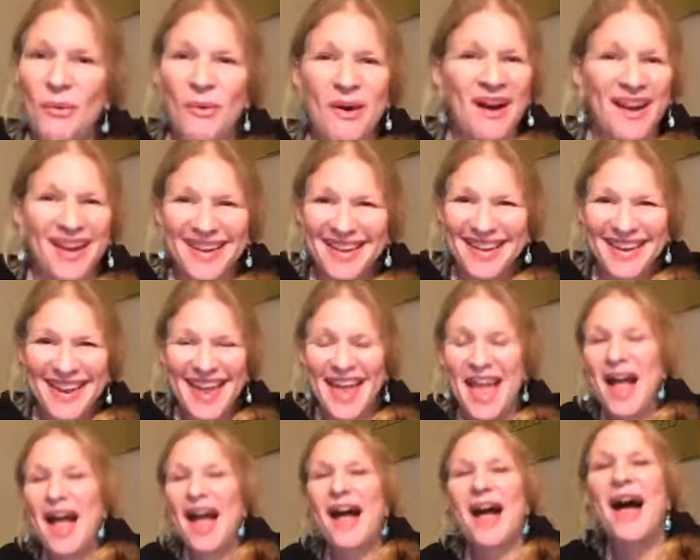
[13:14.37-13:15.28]
what?
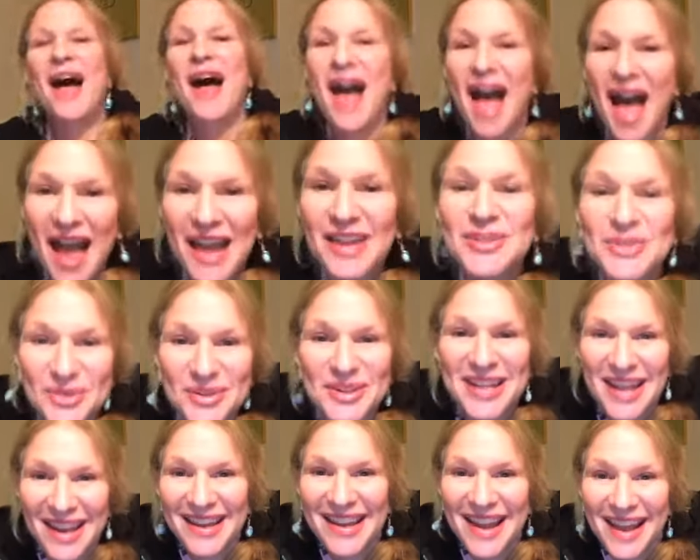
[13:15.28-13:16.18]
I do
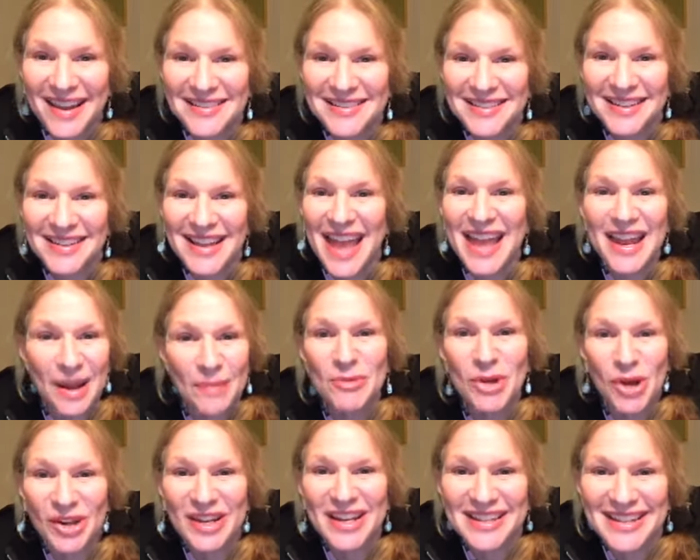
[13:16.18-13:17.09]
take action, and I'm
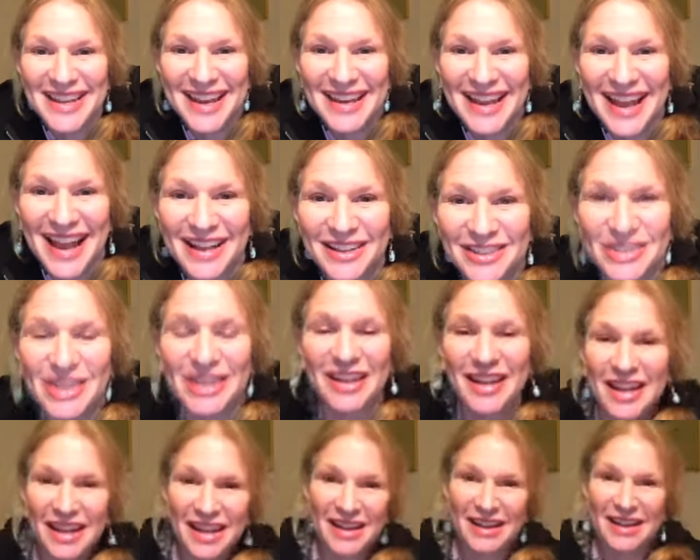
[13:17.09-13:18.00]
going to take action.
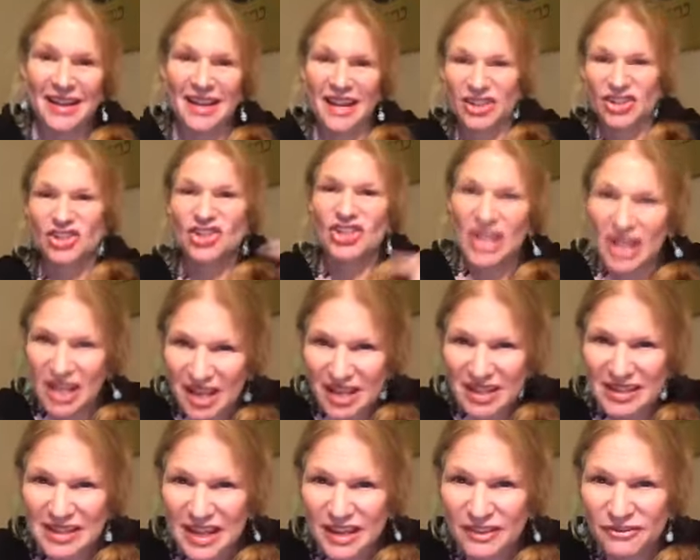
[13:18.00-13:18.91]
As
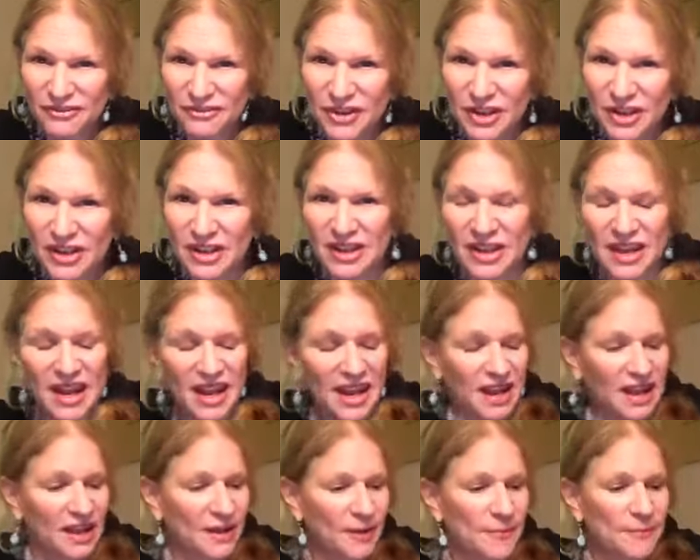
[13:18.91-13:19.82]
shitty as I feel
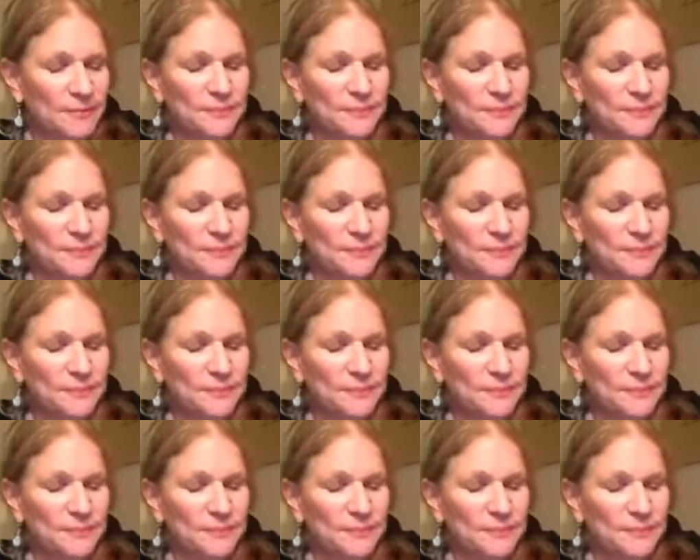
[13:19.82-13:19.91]
today,